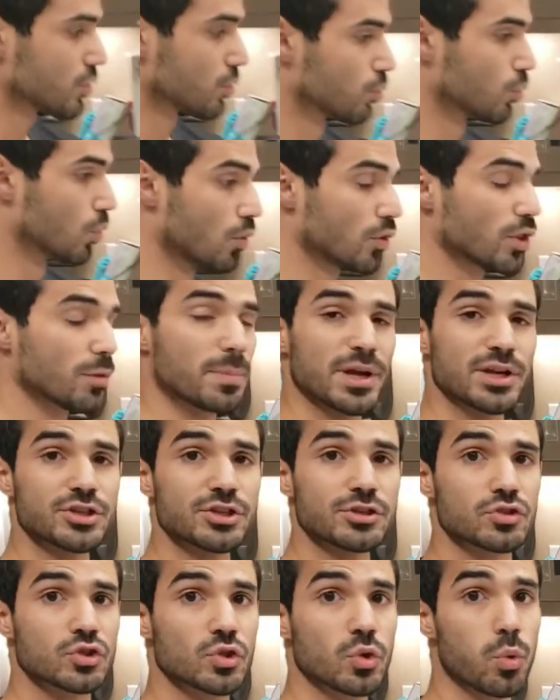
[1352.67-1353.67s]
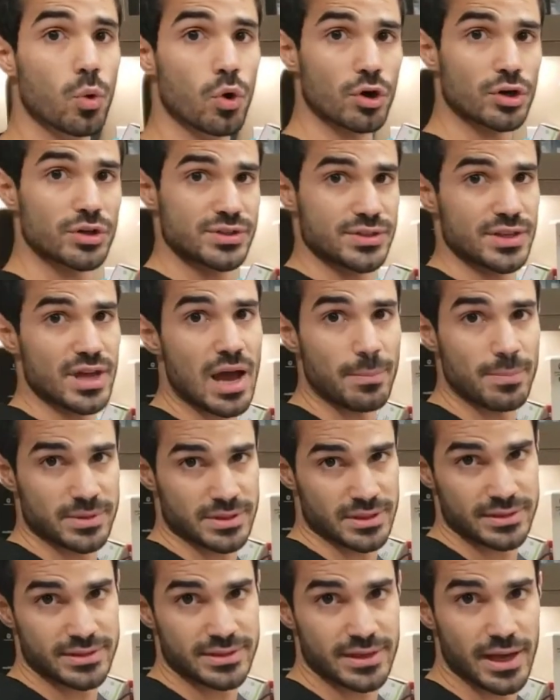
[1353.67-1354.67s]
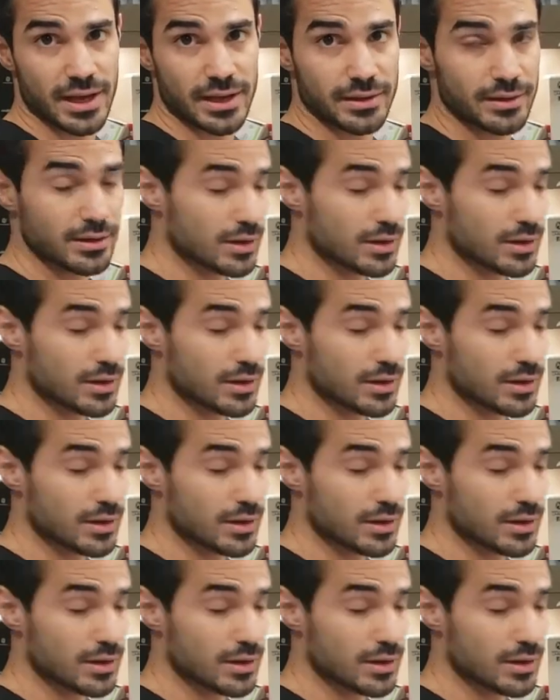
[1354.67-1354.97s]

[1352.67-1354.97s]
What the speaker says: to roll the patient towards the opposite side.